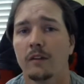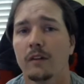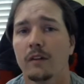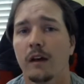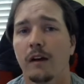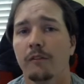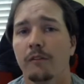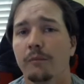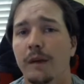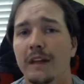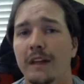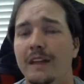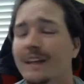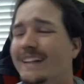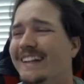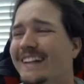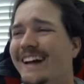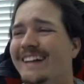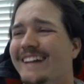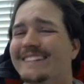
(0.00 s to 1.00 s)
of making
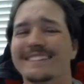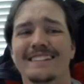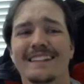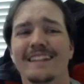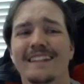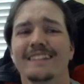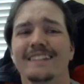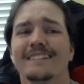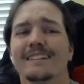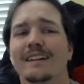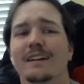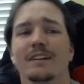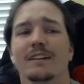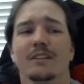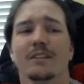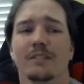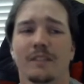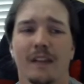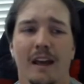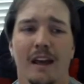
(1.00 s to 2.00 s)
it nice, easy to
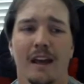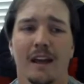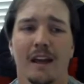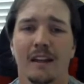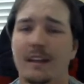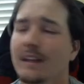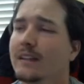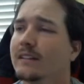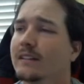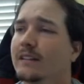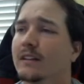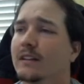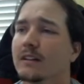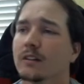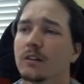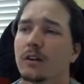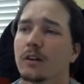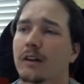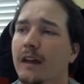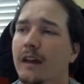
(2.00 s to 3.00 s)
understand, easy to
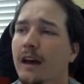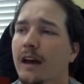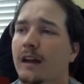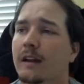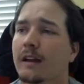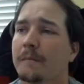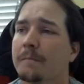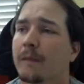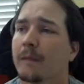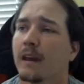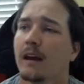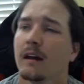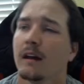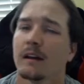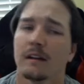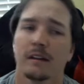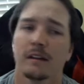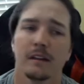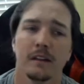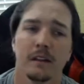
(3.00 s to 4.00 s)
look at,
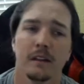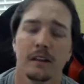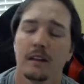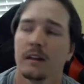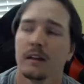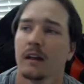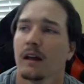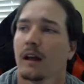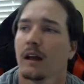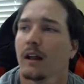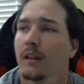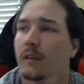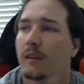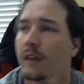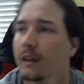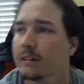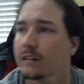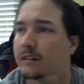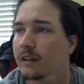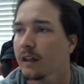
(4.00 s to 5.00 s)
clean.
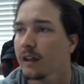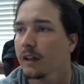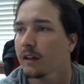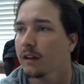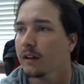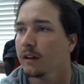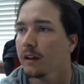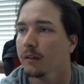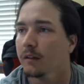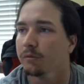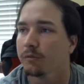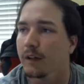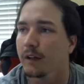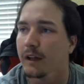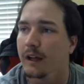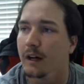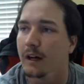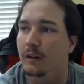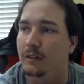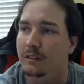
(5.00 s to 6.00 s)
They
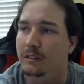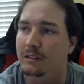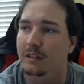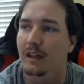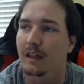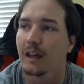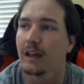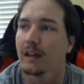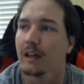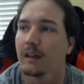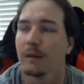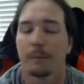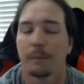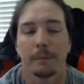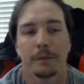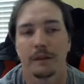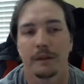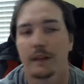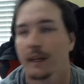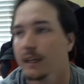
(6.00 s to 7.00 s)
flat out say
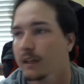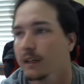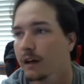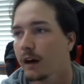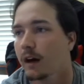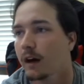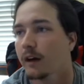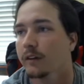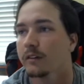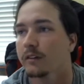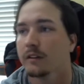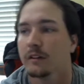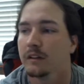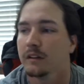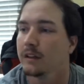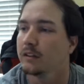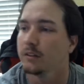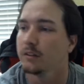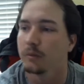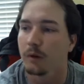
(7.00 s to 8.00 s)
play cost,
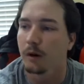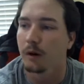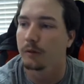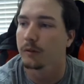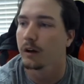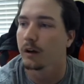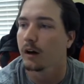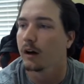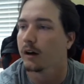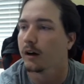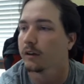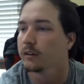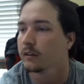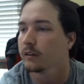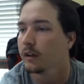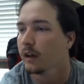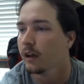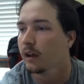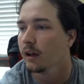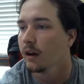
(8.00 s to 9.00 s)
digivolve cost,
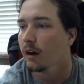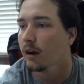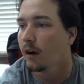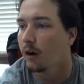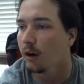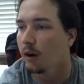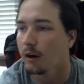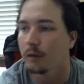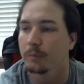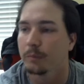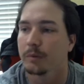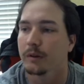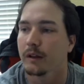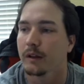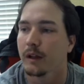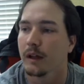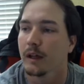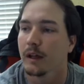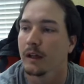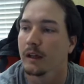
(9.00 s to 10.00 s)
on
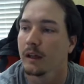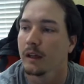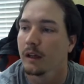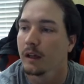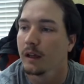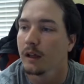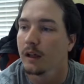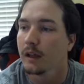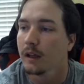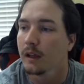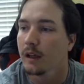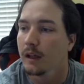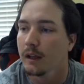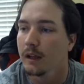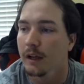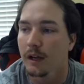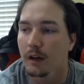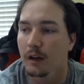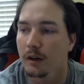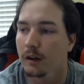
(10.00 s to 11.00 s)
play,
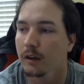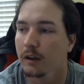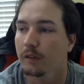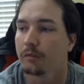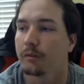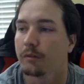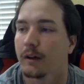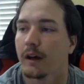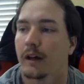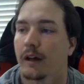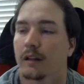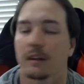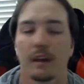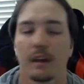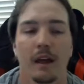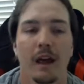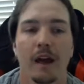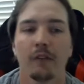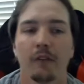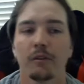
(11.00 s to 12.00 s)
inherited effect.
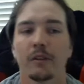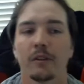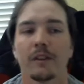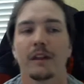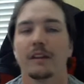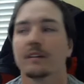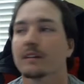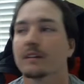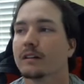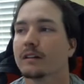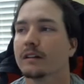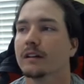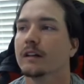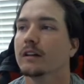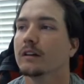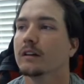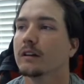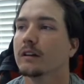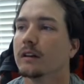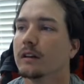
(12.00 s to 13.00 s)
Everything's
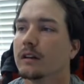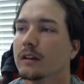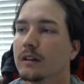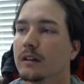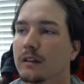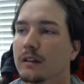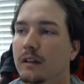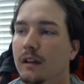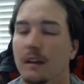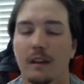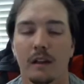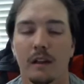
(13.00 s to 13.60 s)
clear and